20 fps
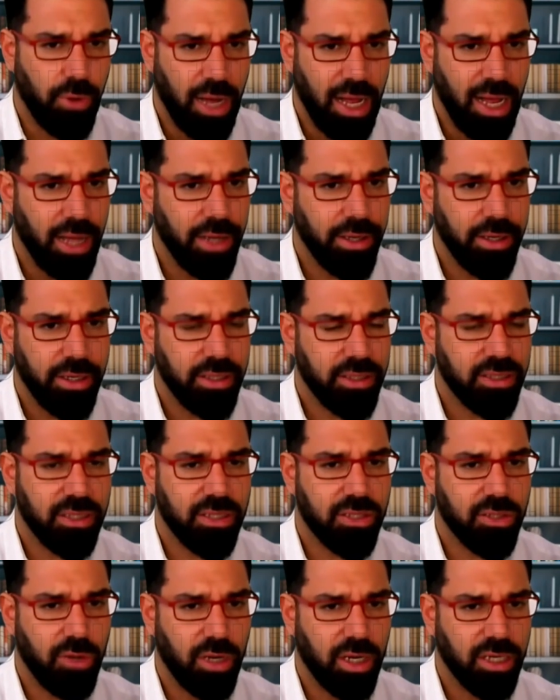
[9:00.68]
to Iran and
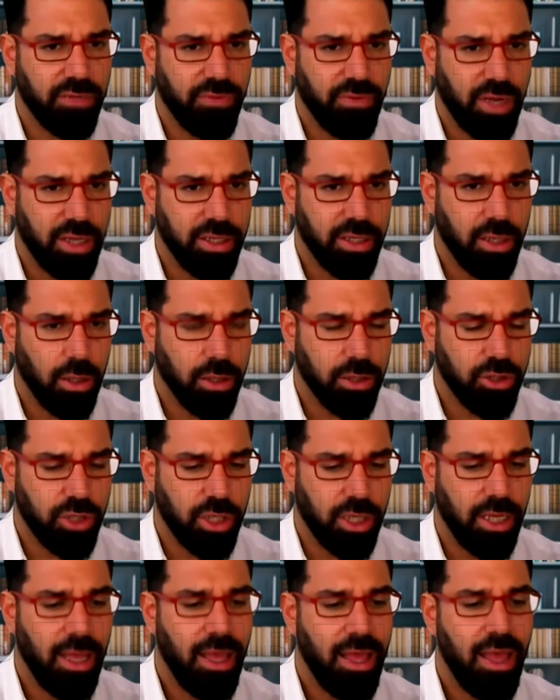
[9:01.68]
its destructive
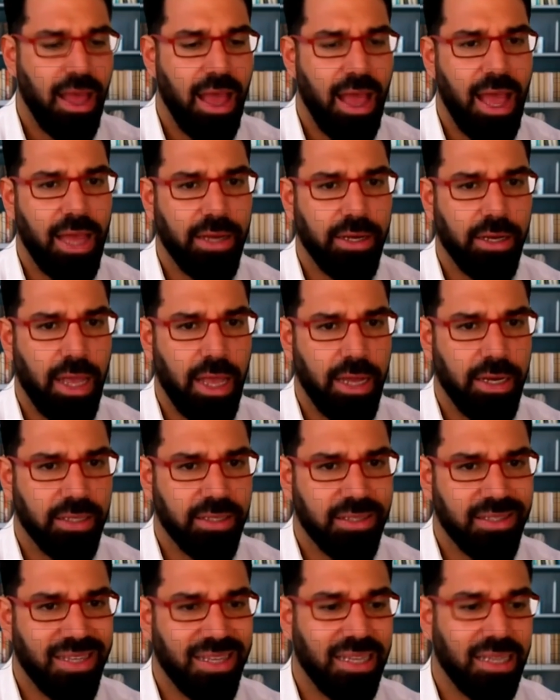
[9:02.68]
ideology,
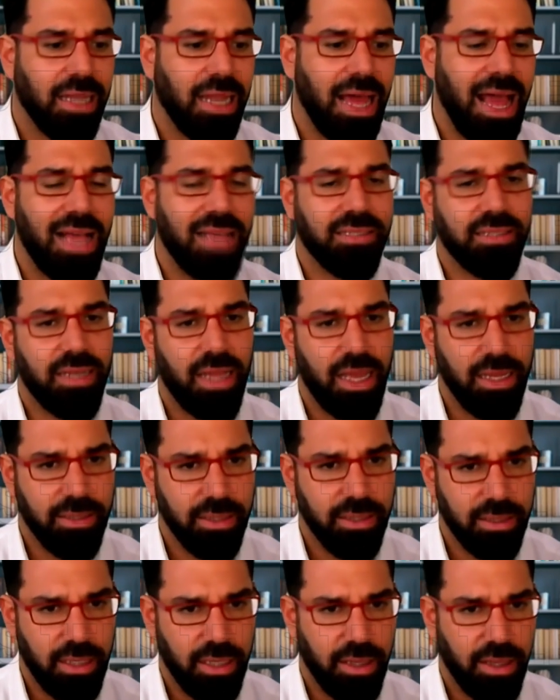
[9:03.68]
and is the last
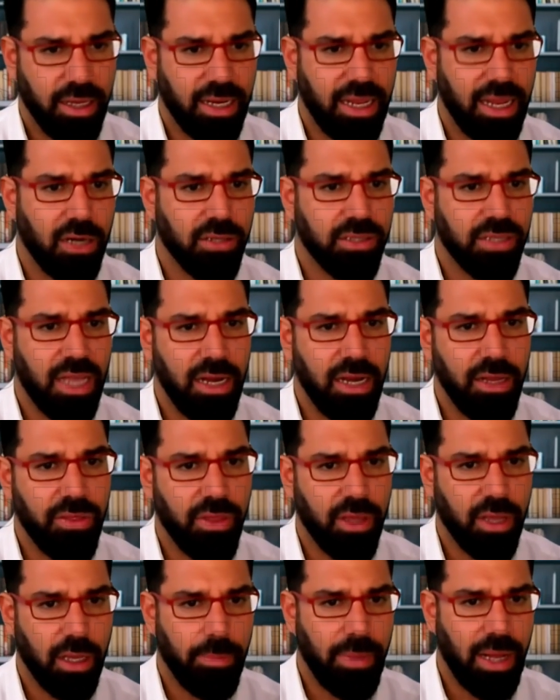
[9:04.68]
entity that cares
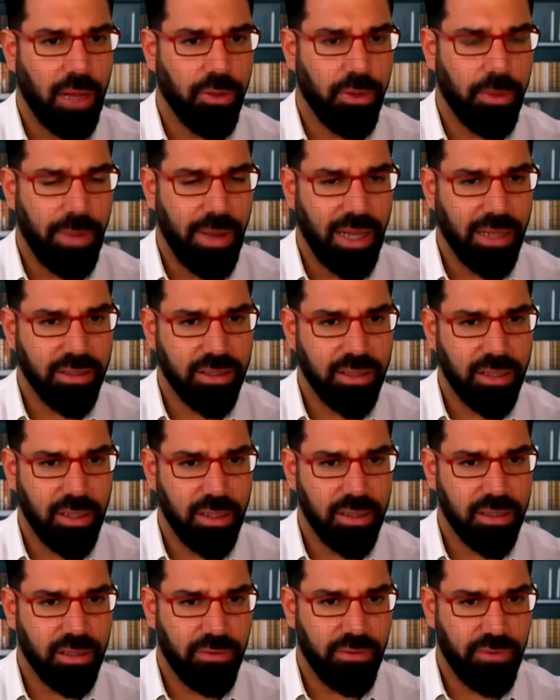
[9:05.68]
anything about the
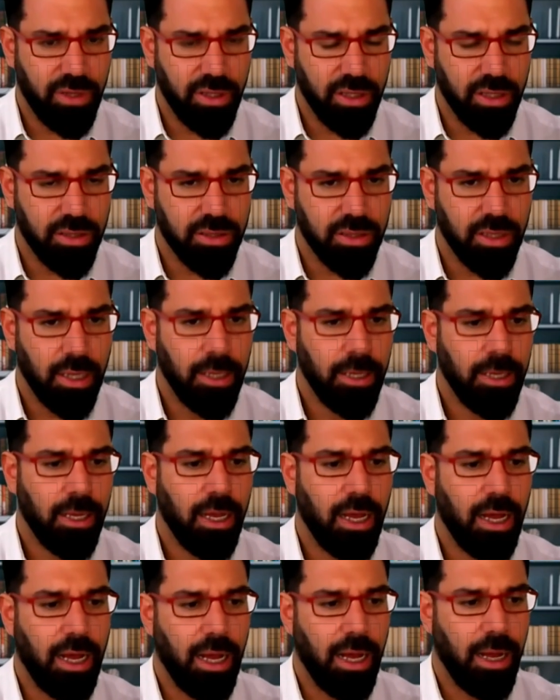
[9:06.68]
Palestinian civilians.
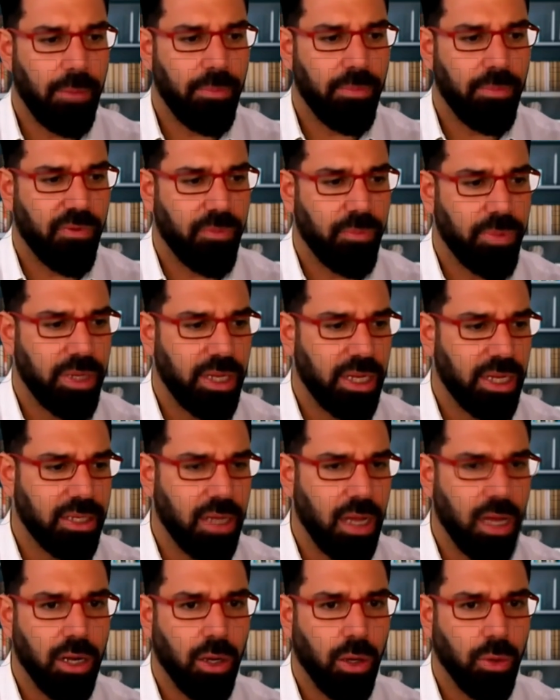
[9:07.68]

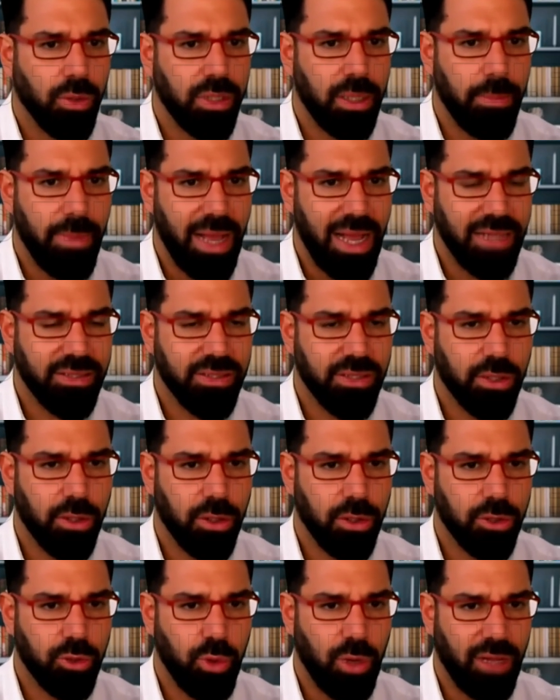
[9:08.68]
It not only
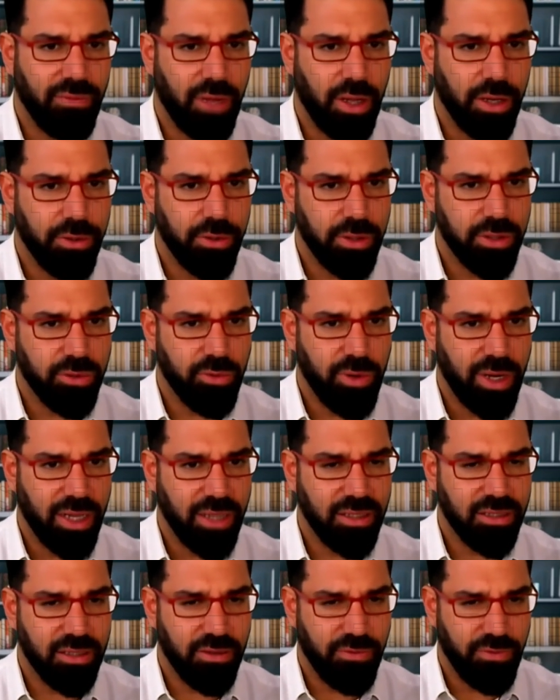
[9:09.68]
massacred 1,200
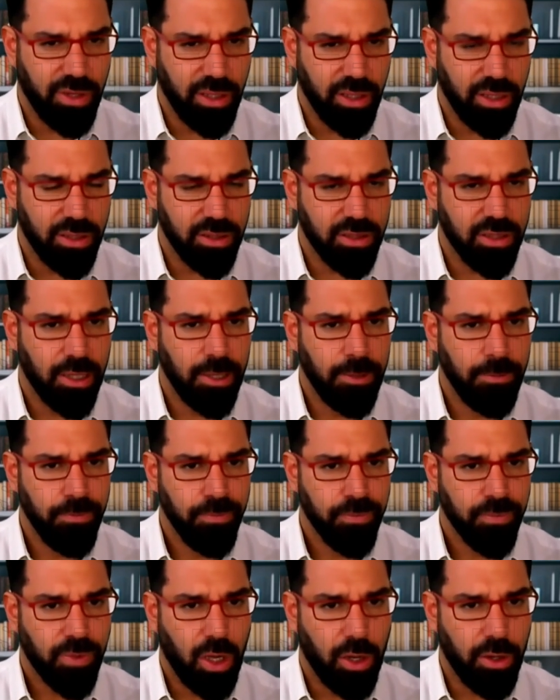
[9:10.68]
Israeli civilians
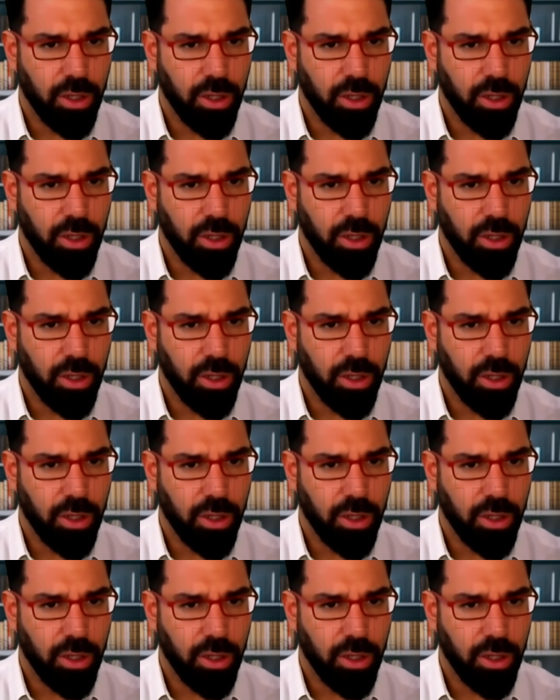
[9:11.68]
